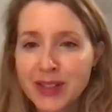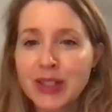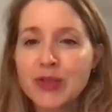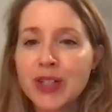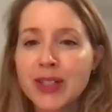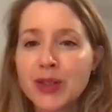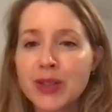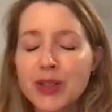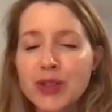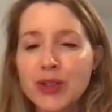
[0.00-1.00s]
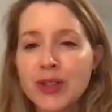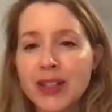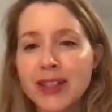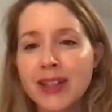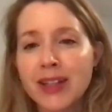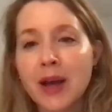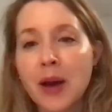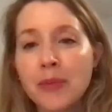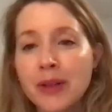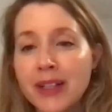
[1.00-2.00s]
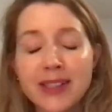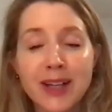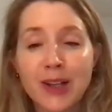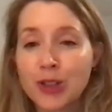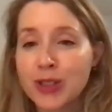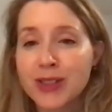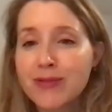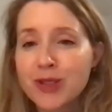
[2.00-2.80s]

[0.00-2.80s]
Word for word: as adrian alluded to that that companies not just